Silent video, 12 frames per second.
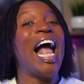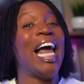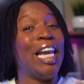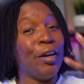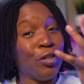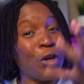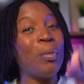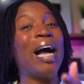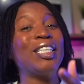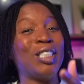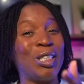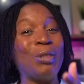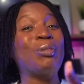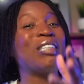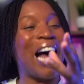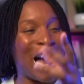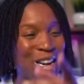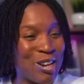And if you're my student,
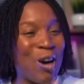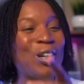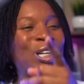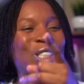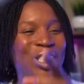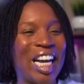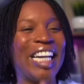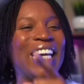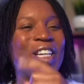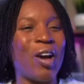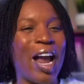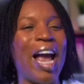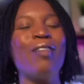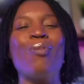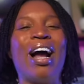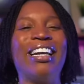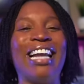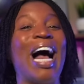I know you're shaking your head
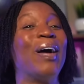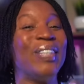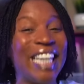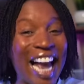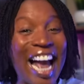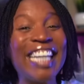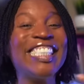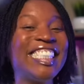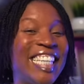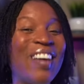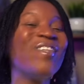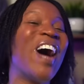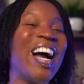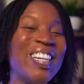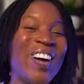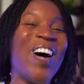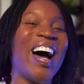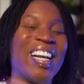right now. Yes, Tiff, I
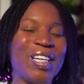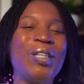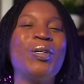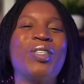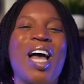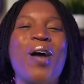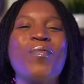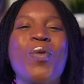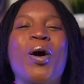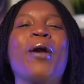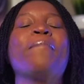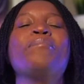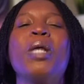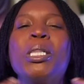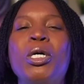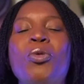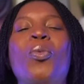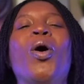know how to use that word.
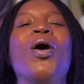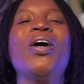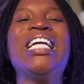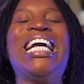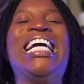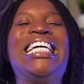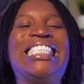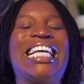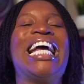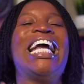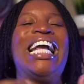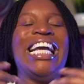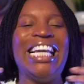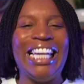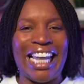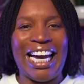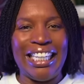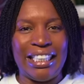The word is
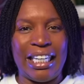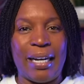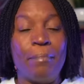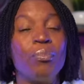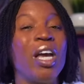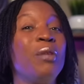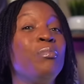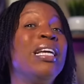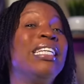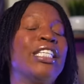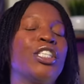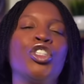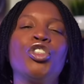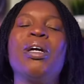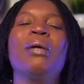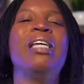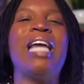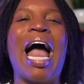elated. It means
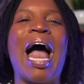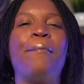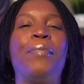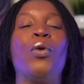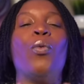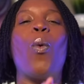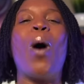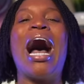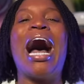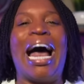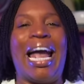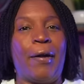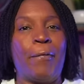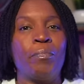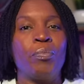extremely happy. Why?